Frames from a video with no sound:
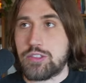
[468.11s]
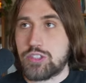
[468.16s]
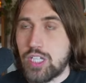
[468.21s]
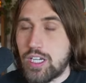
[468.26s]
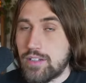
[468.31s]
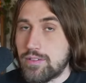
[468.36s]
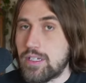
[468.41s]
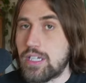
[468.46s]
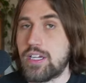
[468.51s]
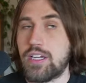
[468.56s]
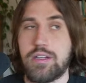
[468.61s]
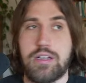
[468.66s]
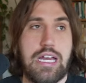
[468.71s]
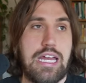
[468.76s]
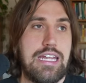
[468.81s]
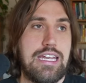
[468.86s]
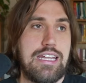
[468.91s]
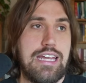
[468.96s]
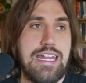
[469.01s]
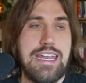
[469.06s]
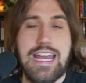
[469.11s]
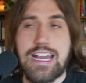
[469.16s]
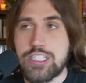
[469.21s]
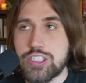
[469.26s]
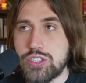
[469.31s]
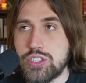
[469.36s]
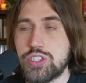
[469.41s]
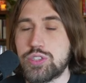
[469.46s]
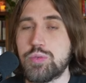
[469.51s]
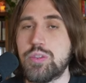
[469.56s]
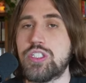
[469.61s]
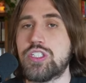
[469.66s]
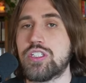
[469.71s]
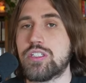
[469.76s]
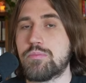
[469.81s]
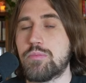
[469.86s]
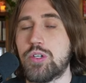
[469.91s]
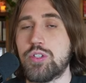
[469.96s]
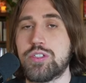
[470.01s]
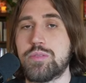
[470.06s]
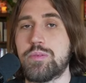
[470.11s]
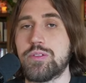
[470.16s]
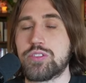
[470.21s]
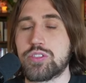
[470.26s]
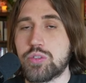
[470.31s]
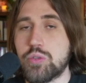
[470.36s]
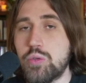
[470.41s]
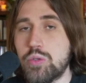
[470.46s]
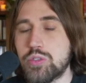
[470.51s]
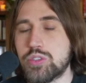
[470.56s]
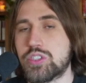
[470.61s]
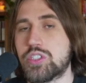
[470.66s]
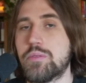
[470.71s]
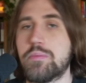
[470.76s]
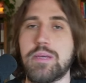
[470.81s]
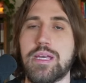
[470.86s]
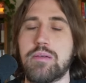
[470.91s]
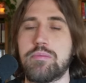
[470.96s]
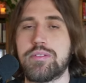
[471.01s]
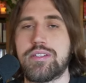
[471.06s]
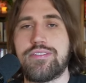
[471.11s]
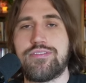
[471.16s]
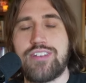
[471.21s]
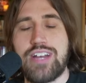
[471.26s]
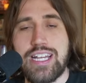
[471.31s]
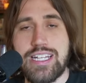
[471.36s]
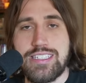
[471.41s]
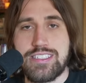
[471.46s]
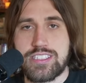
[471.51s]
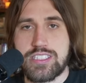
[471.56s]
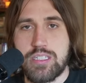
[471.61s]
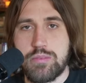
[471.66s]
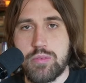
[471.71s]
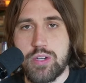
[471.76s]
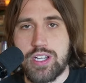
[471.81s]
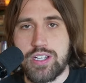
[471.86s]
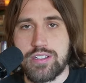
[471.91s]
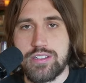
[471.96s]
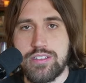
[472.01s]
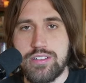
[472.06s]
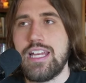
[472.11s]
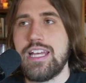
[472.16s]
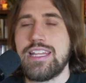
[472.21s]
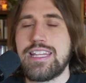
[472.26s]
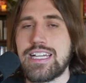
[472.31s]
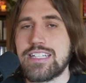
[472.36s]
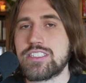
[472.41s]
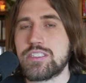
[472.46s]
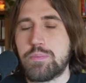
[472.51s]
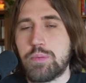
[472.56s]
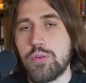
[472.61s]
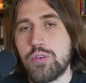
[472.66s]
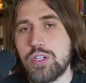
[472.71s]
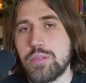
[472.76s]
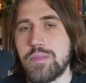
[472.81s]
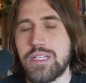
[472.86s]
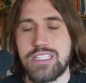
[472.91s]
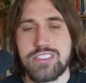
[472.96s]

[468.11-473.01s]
uh, uh and, and actually switching multiple schools to be able to find somewhere that supported me.